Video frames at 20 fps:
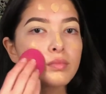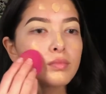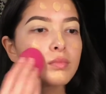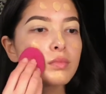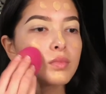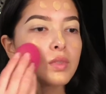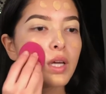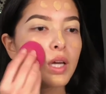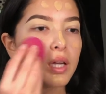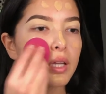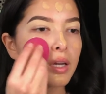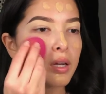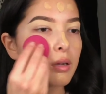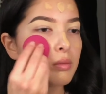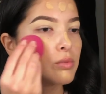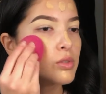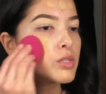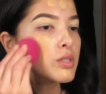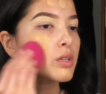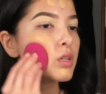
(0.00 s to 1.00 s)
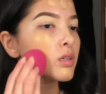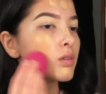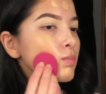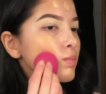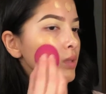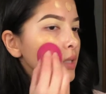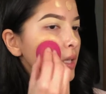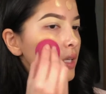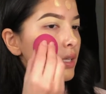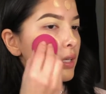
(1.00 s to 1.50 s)
Okay, now I'm just gonna
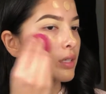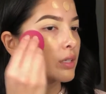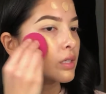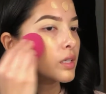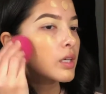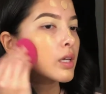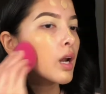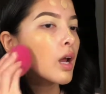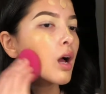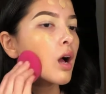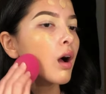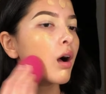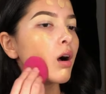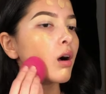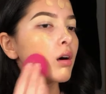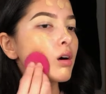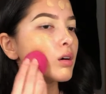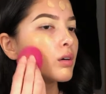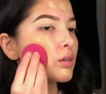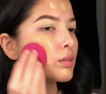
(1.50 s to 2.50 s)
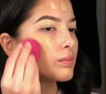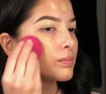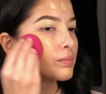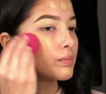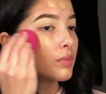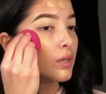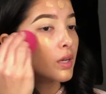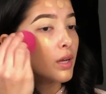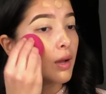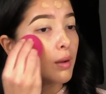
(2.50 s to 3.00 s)
blend it out.
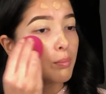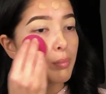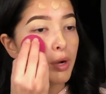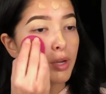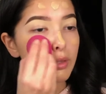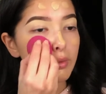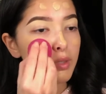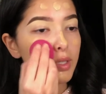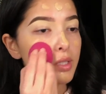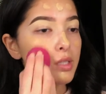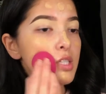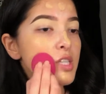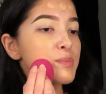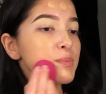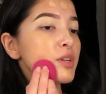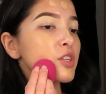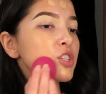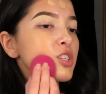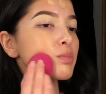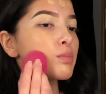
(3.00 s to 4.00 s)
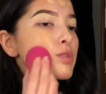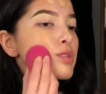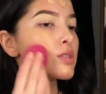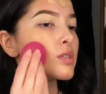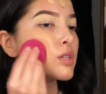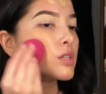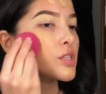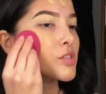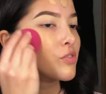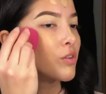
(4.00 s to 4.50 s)
By the way, the sponge I'm
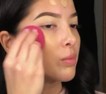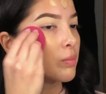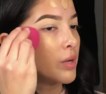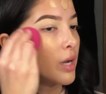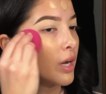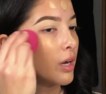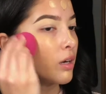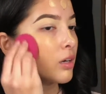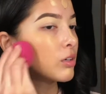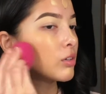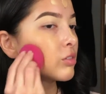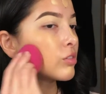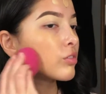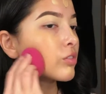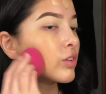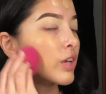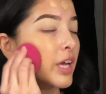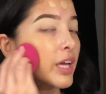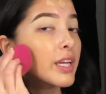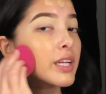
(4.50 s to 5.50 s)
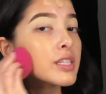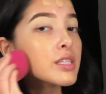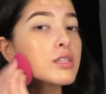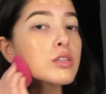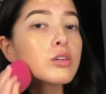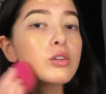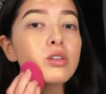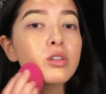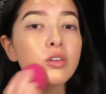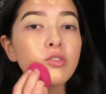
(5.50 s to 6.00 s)
using is from e.l.f. and it's
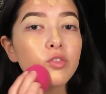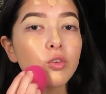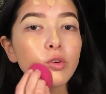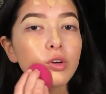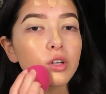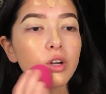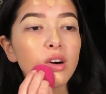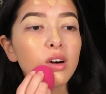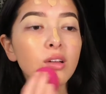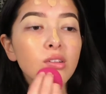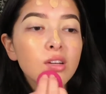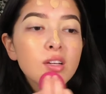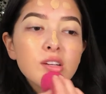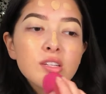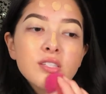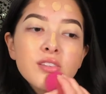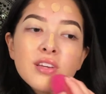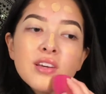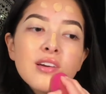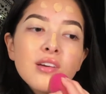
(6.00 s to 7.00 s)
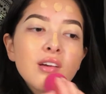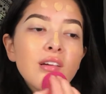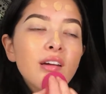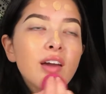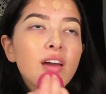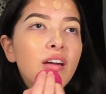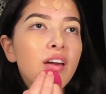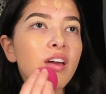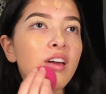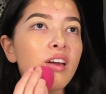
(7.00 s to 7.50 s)
literally $4.
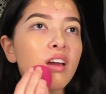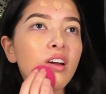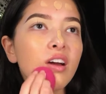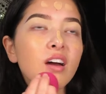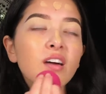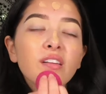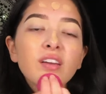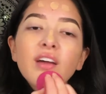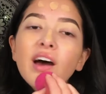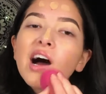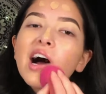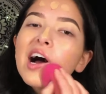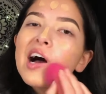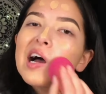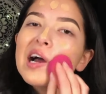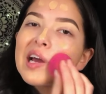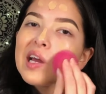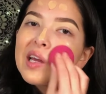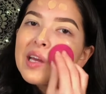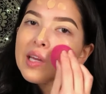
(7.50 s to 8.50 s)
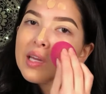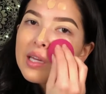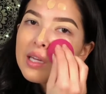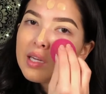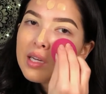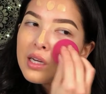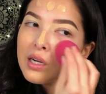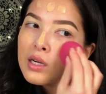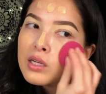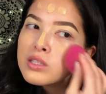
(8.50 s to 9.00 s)
And
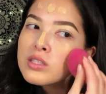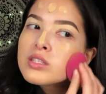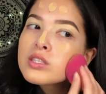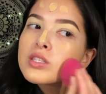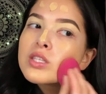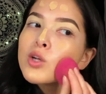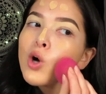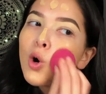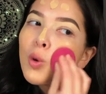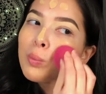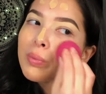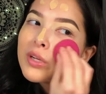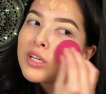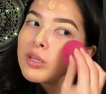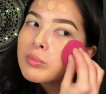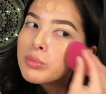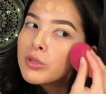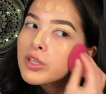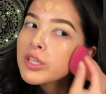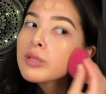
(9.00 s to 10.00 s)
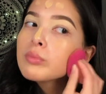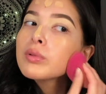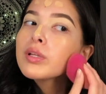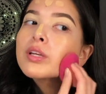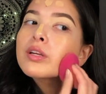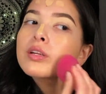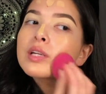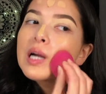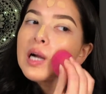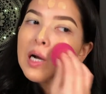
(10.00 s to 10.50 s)
I opened a beauty
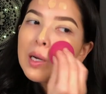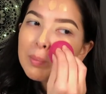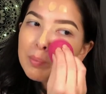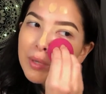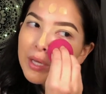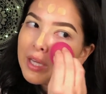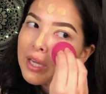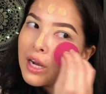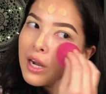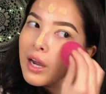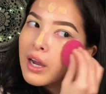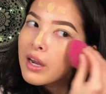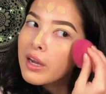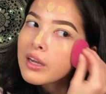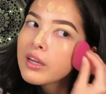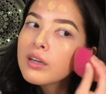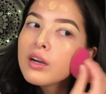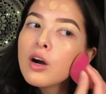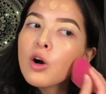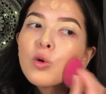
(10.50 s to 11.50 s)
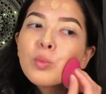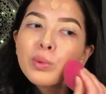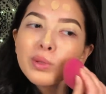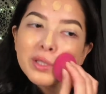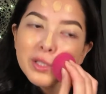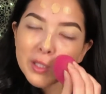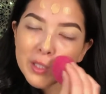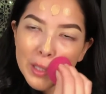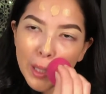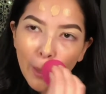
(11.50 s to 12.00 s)
blender up and I opened
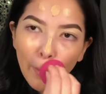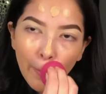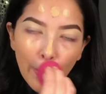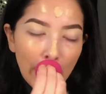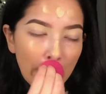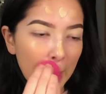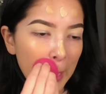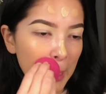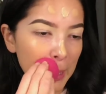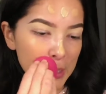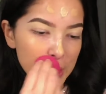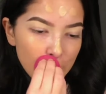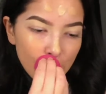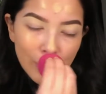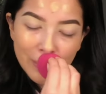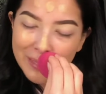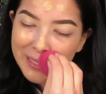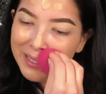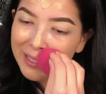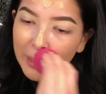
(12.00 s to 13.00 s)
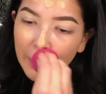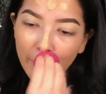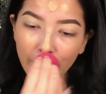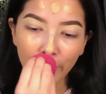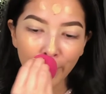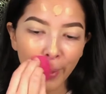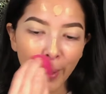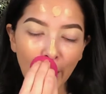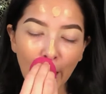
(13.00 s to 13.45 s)
this up and I squeezed them.